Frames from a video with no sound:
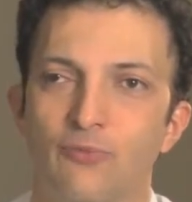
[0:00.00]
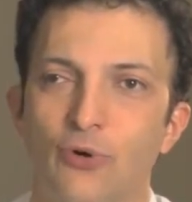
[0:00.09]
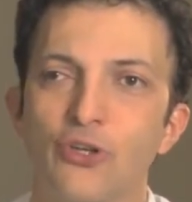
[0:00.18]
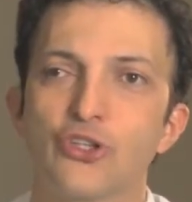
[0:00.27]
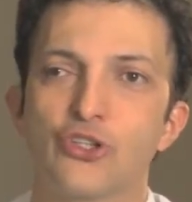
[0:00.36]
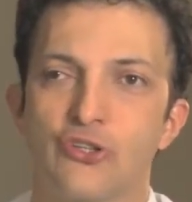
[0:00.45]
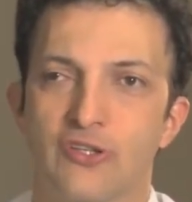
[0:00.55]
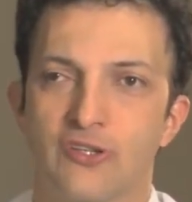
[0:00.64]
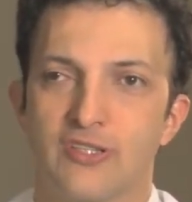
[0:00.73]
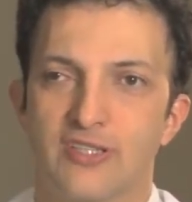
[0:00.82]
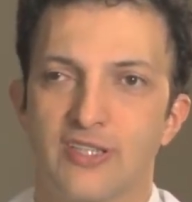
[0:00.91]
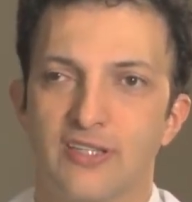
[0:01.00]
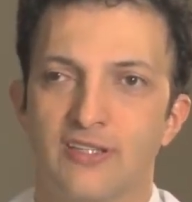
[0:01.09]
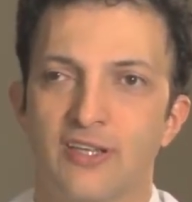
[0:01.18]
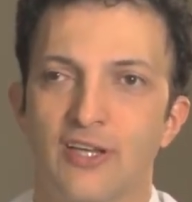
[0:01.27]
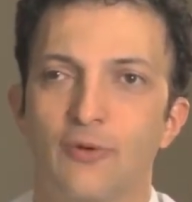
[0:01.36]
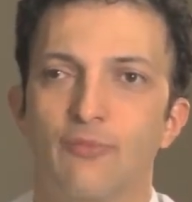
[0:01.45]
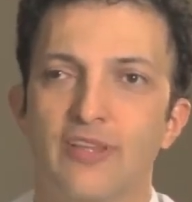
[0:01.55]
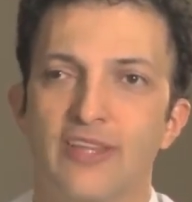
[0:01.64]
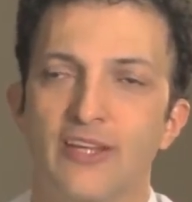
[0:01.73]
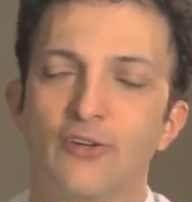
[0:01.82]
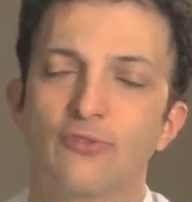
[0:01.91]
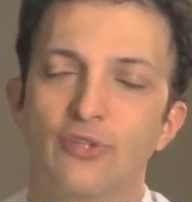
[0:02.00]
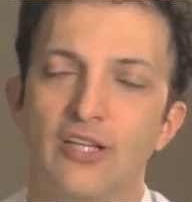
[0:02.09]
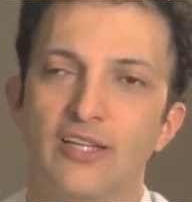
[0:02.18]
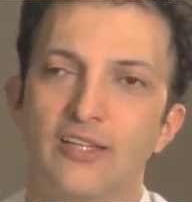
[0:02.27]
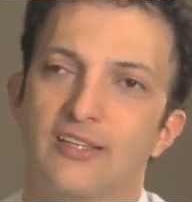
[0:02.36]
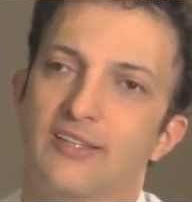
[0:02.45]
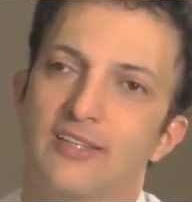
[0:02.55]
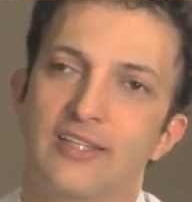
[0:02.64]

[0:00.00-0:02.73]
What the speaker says: moisture in the skin, but they don't really